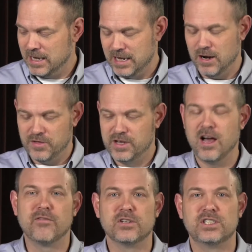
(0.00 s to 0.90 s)
And on the
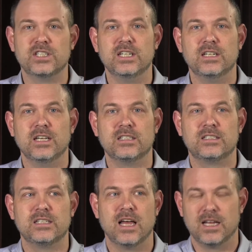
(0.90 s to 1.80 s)
cover sheet, it
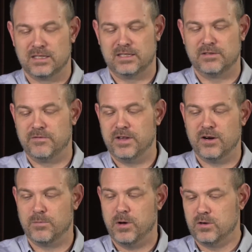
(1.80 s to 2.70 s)
says,
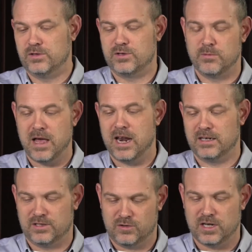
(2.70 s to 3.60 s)
severe
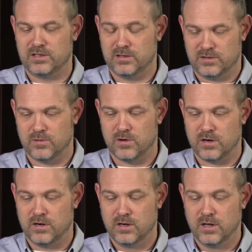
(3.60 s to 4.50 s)
post-traumatic stress
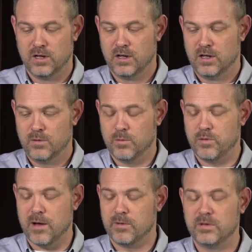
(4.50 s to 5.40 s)
disorder, will
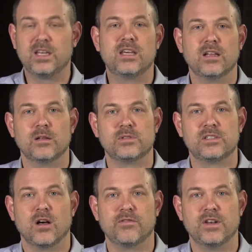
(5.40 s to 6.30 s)
probably kill
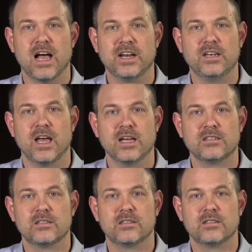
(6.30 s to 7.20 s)
himself in 90
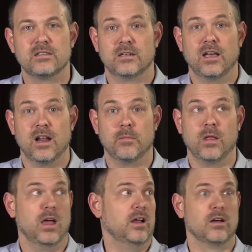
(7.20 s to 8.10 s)
days. And I'm
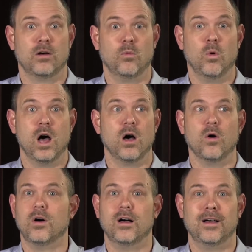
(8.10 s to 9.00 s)
like,
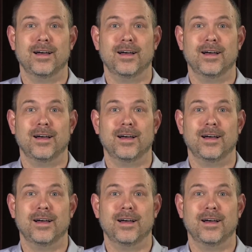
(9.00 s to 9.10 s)
whoa.